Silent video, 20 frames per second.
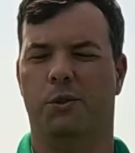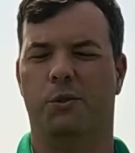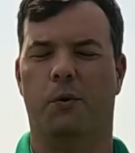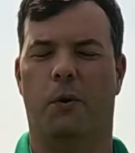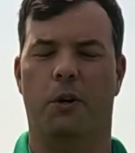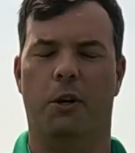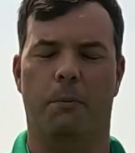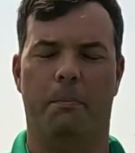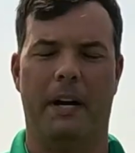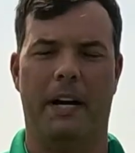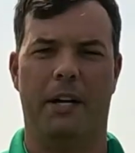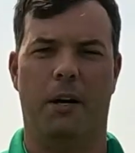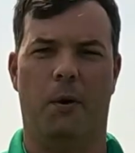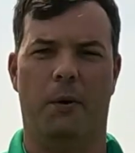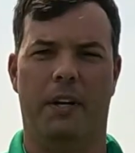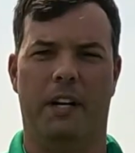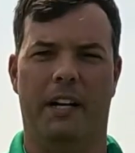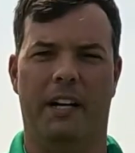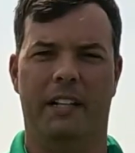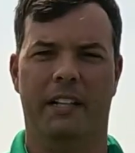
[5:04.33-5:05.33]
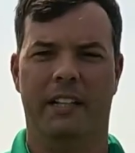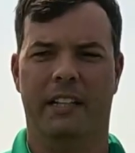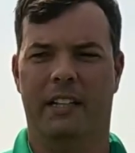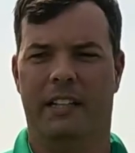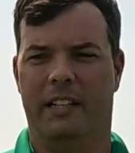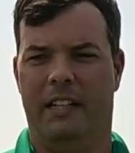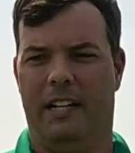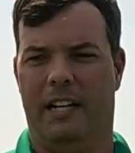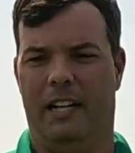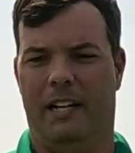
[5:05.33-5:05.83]
soil biota,
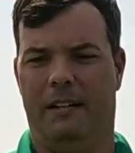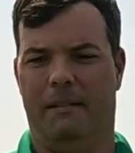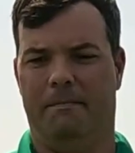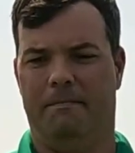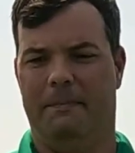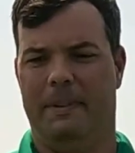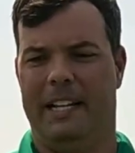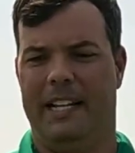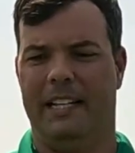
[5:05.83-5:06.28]
um,